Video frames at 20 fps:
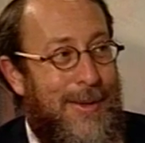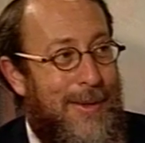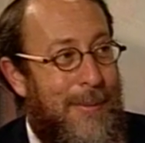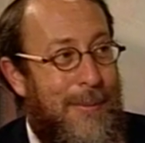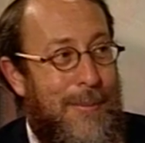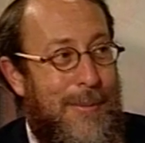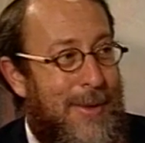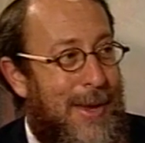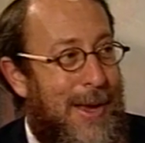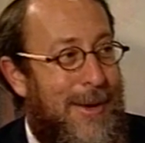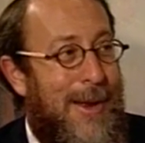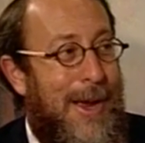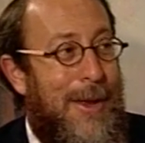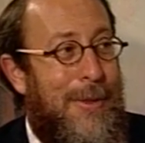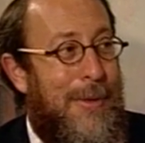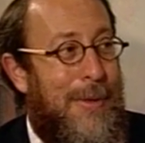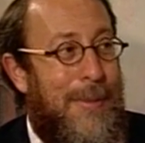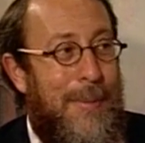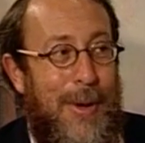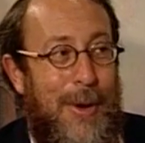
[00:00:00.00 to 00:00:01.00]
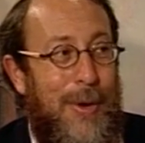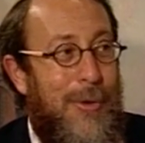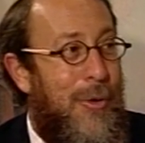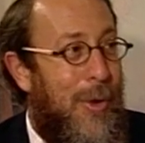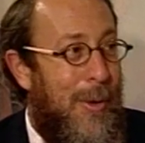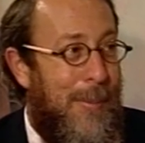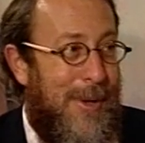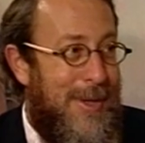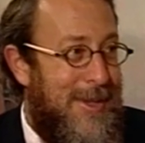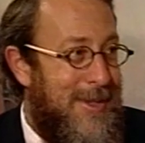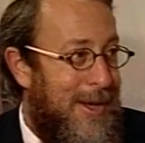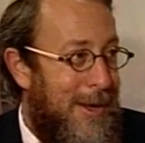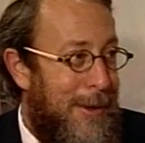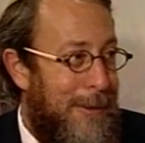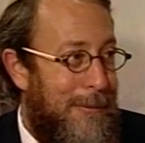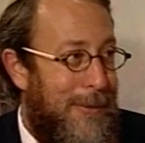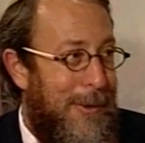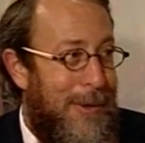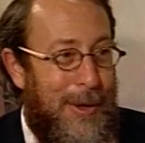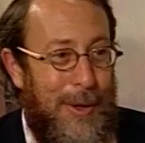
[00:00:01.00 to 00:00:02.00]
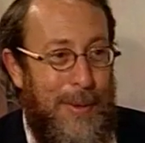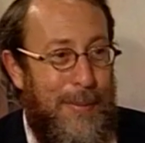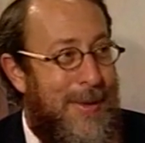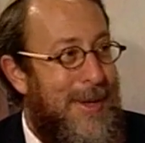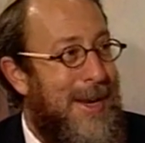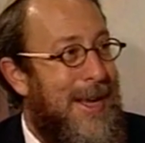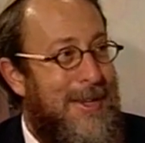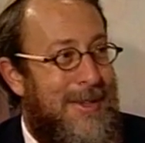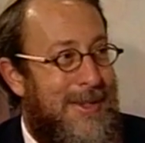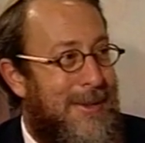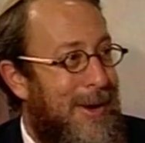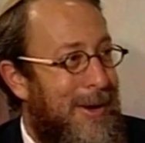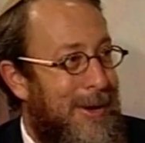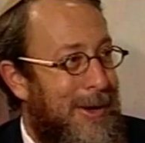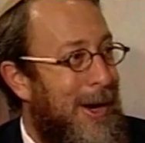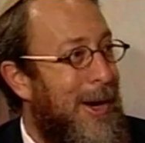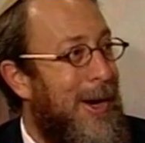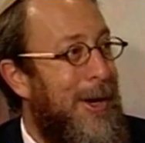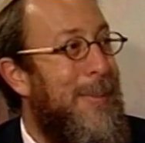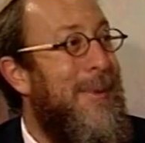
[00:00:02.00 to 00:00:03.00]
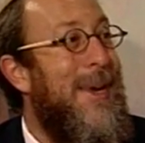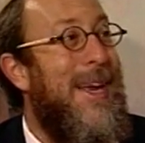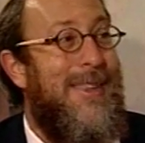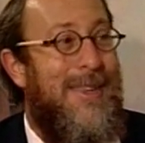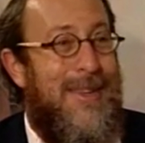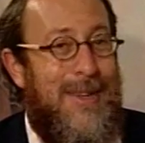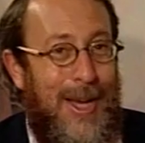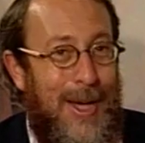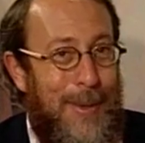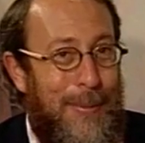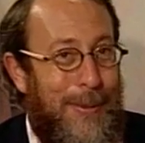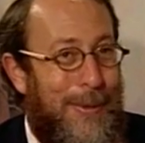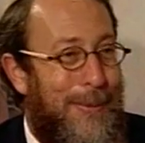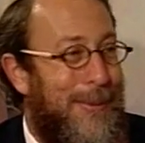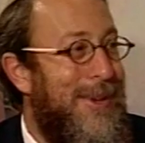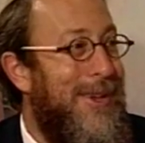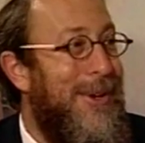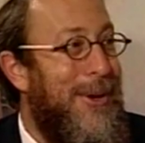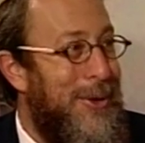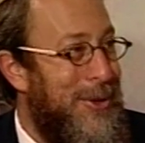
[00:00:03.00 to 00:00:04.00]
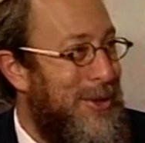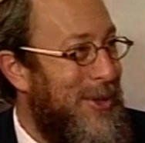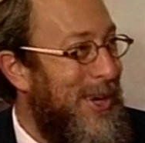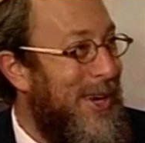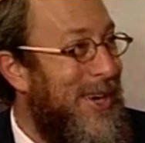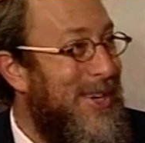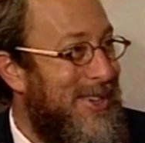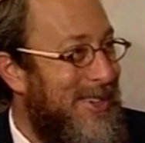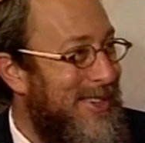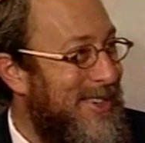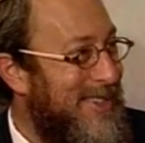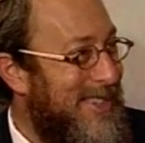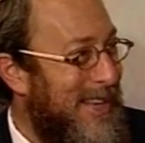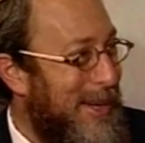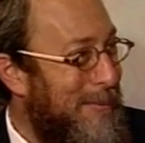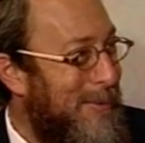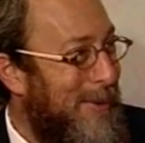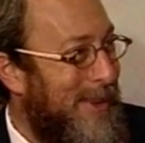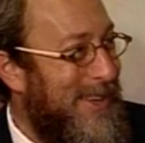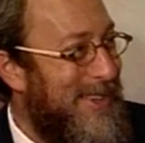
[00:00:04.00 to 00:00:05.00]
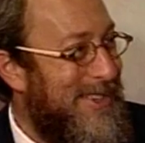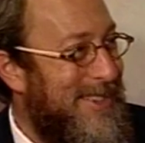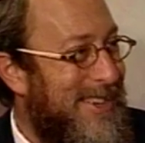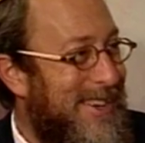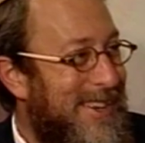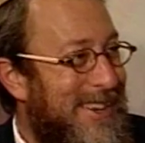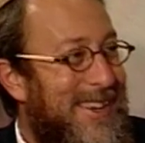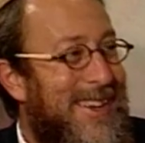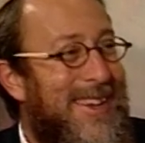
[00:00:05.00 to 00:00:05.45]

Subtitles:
Neither the mayor nor myself are going to be at the table when negotiations take place.